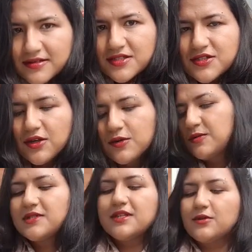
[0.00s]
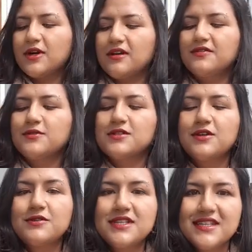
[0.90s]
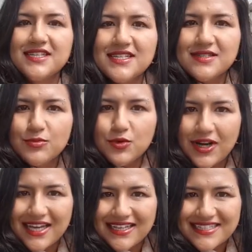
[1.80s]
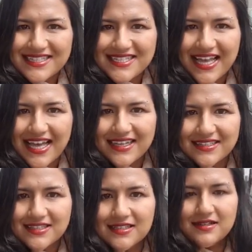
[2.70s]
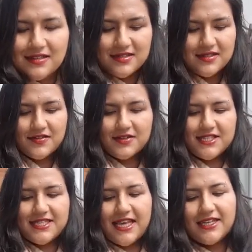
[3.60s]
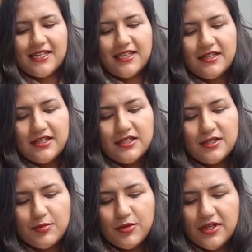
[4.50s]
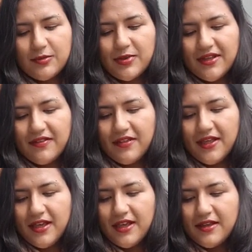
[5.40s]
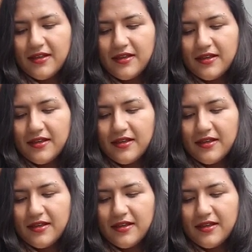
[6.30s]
stones, little colourful stones, and this is more like sand. It's very sandy. Let's put a little bit in there.